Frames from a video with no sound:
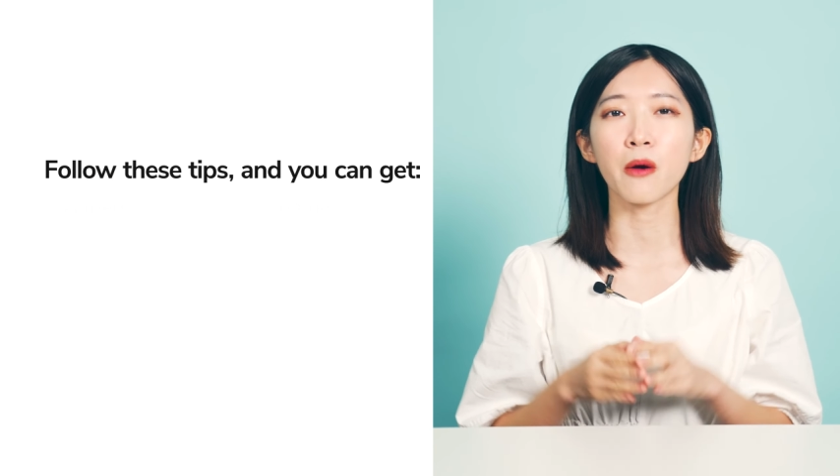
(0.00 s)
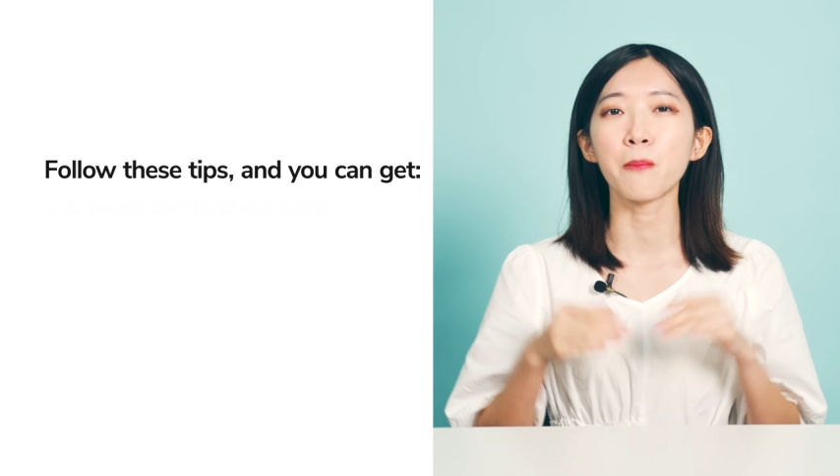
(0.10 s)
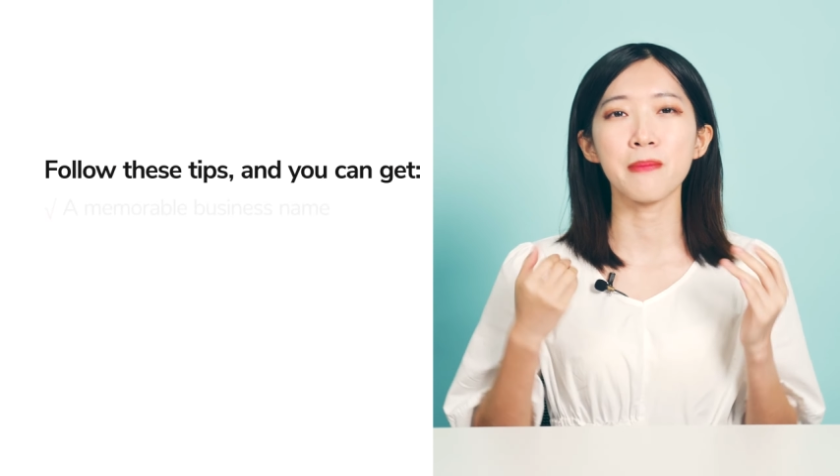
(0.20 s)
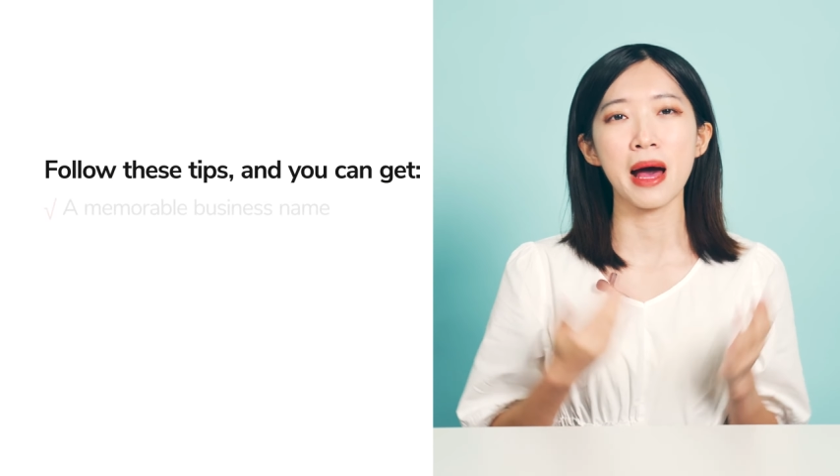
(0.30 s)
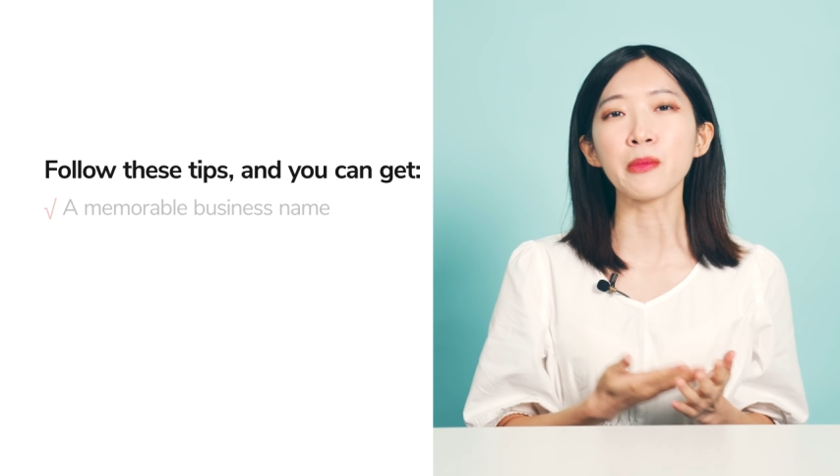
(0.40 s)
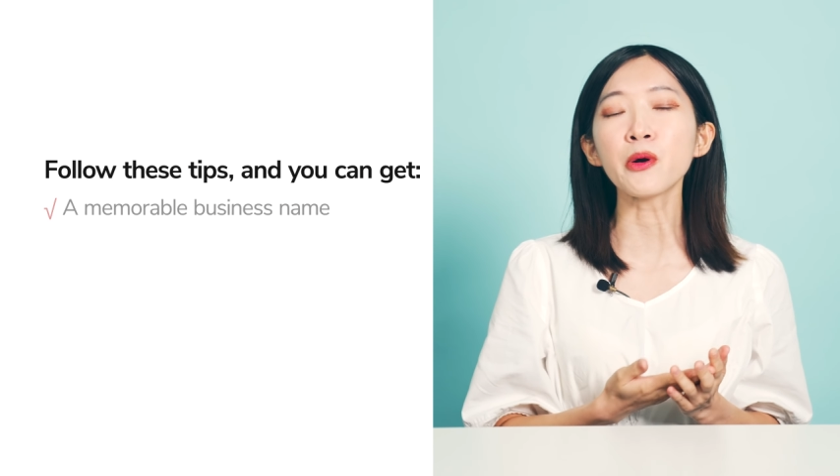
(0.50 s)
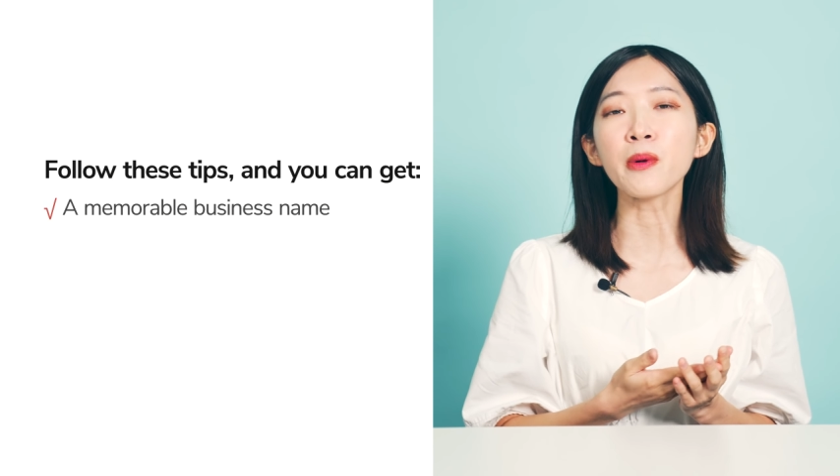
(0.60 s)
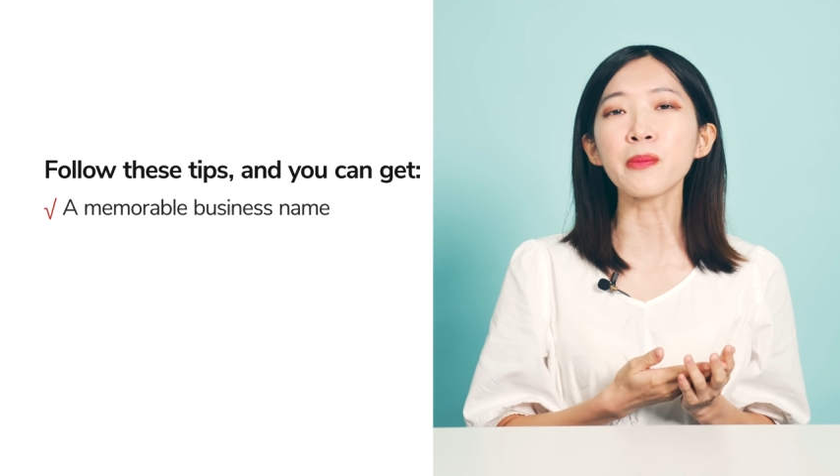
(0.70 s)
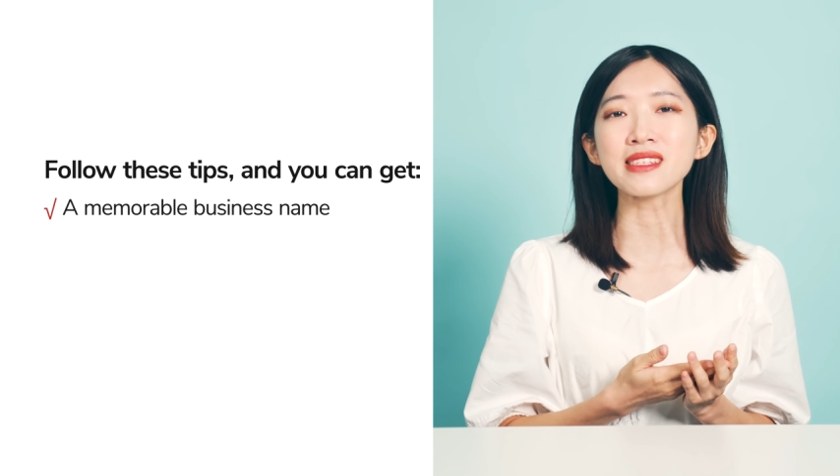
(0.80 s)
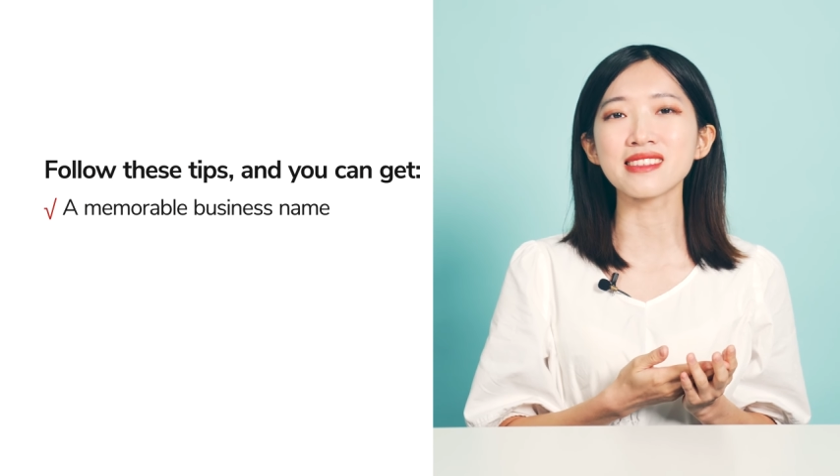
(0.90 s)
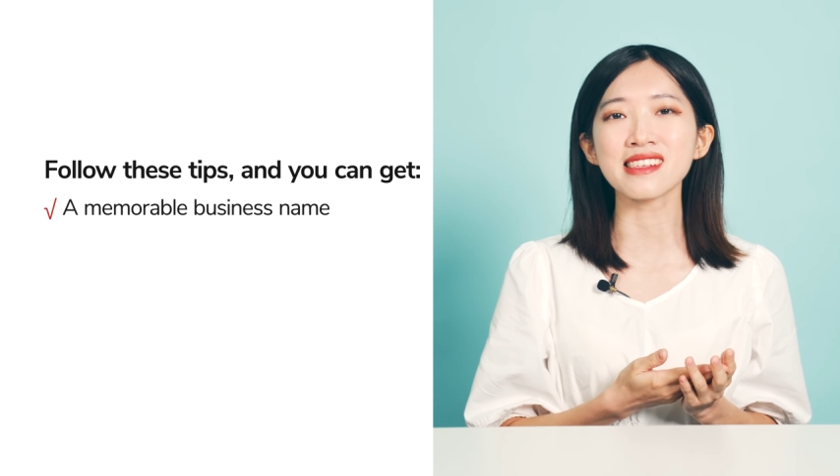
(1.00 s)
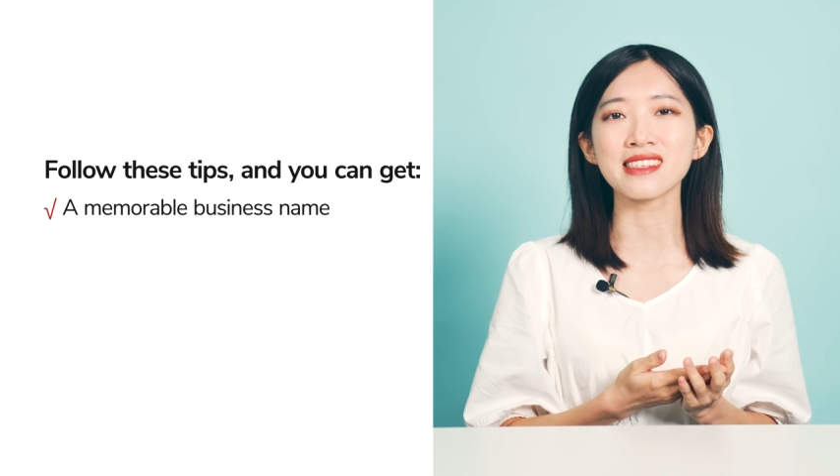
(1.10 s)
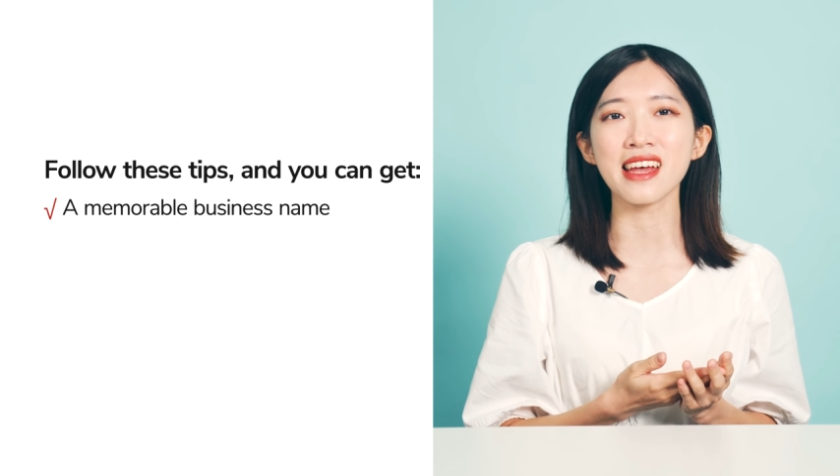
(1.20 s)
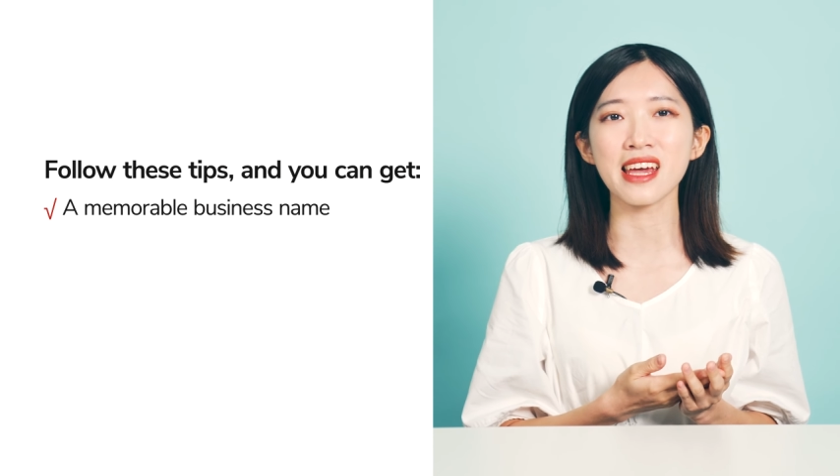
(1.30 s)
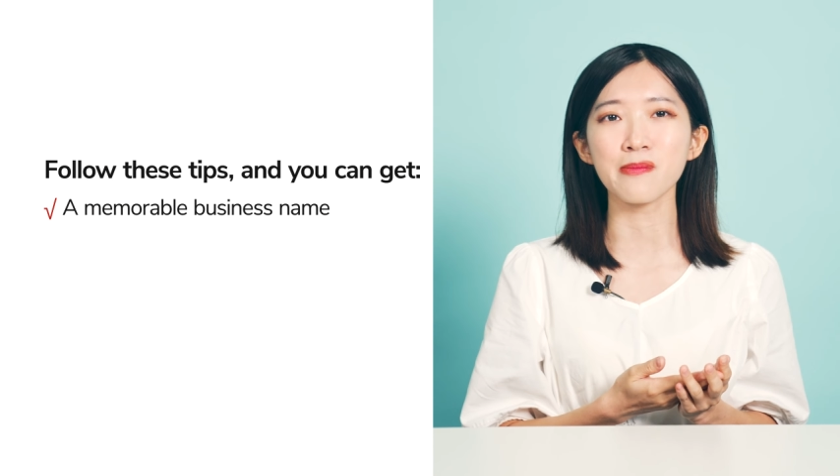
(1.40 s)
a memorable business
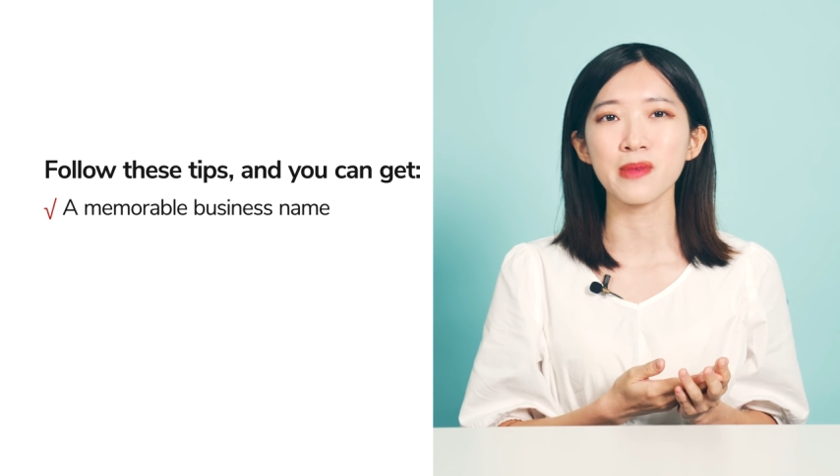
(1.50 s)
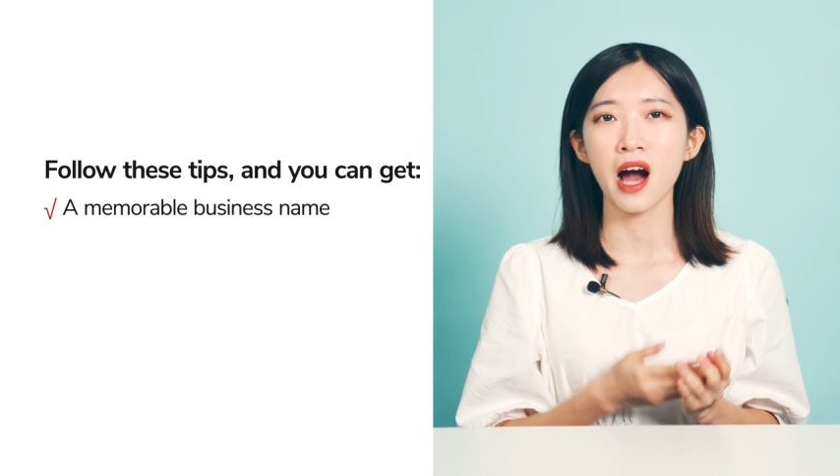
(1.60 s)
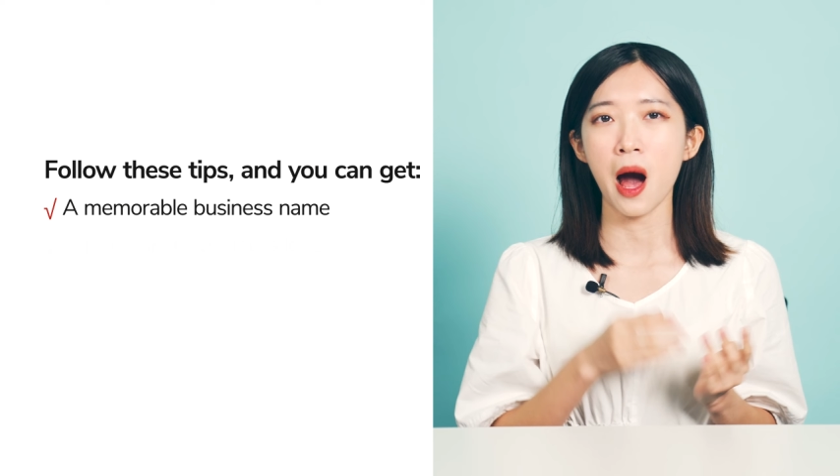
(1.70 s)
name,